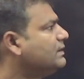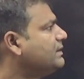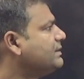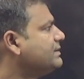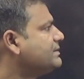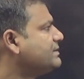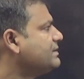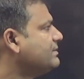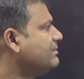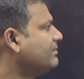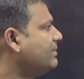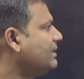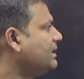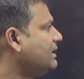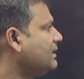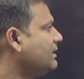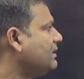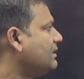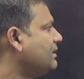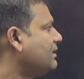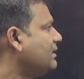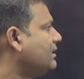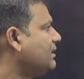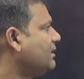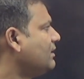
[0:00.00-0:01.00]

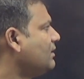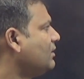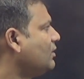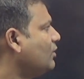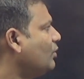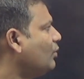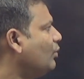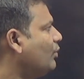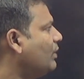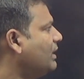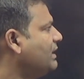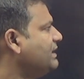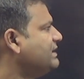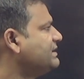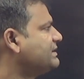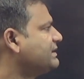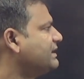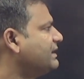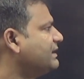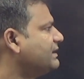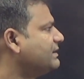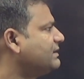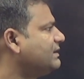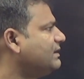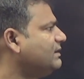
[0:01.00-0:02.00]
Simply 1 is
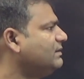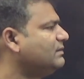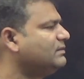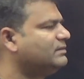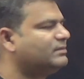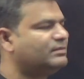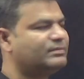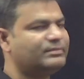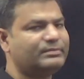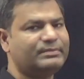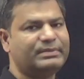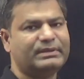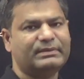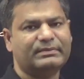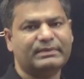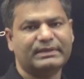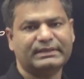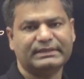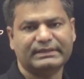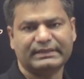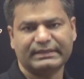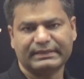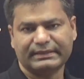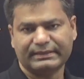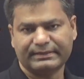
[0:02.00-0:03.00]
greater than b by
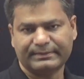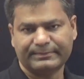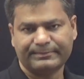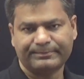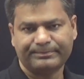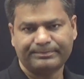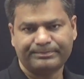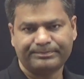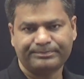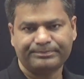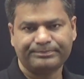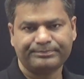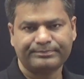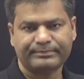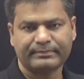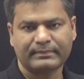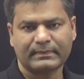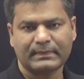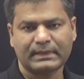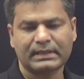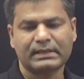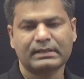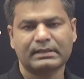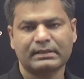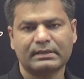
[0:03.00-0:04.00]
a.
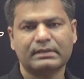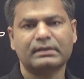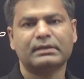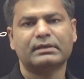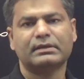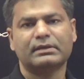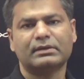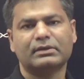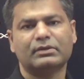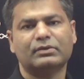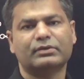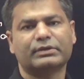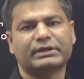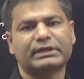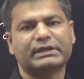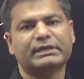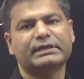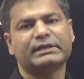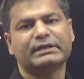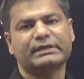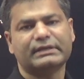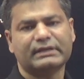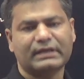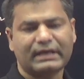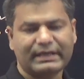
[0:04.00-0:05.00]
Okay,
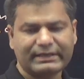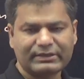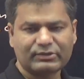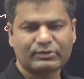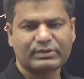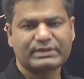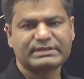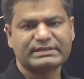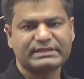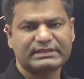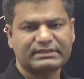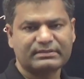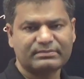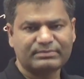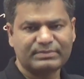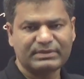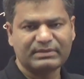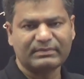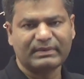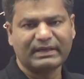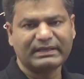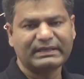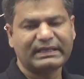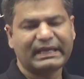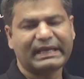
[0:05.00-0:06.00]
or you can say that b
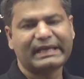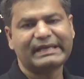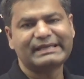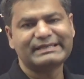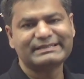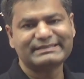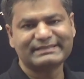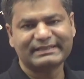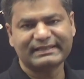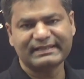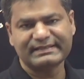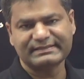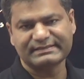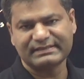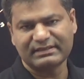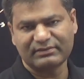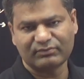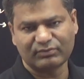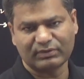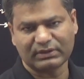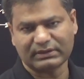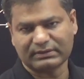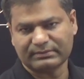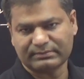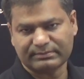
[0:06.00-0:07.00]
by a is less than
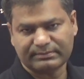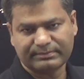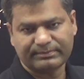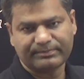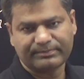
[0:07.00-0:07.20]
1.